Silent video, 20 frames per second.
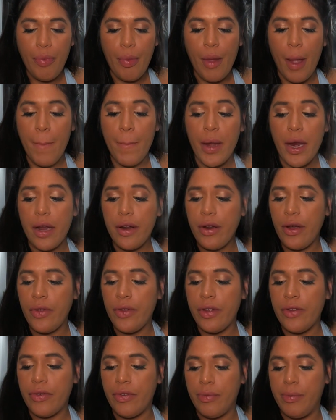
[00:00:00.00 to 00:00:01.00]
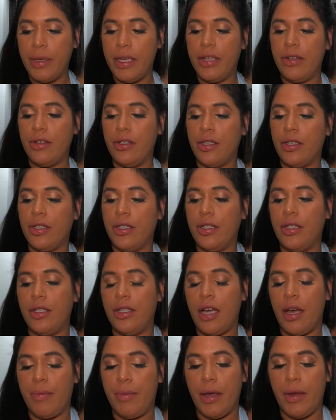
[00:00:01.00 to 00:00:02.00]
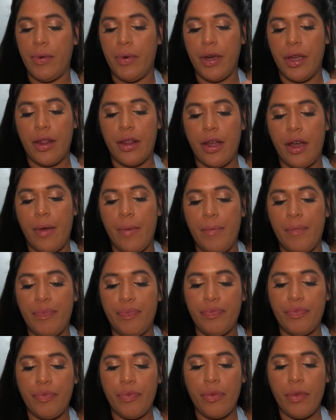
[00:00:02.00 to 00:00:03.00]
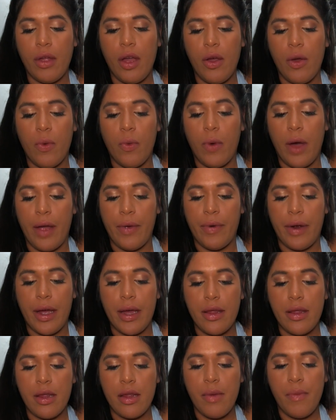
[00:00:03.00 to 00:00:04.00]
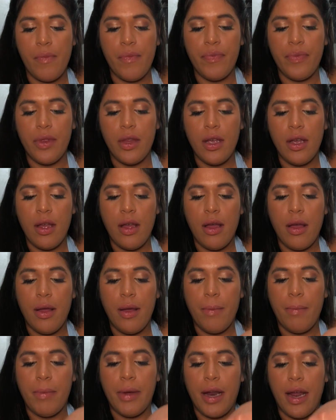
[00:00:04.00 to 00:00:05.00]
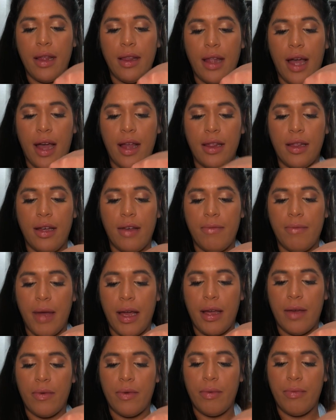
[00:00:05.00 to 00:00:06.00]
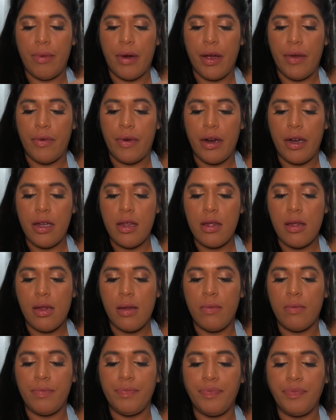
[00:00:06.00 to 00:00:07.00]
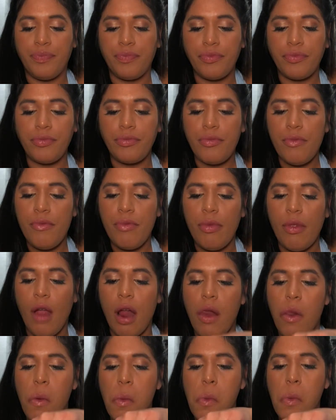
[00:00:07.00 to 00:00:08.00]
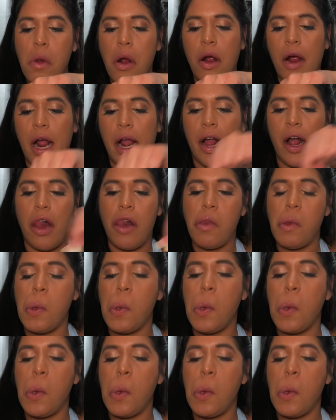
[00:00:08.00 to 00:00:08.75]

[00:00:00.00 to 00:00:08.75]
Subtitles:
but I know this would be just as yummy with white rice. But I love my brown rice. All right, y'all.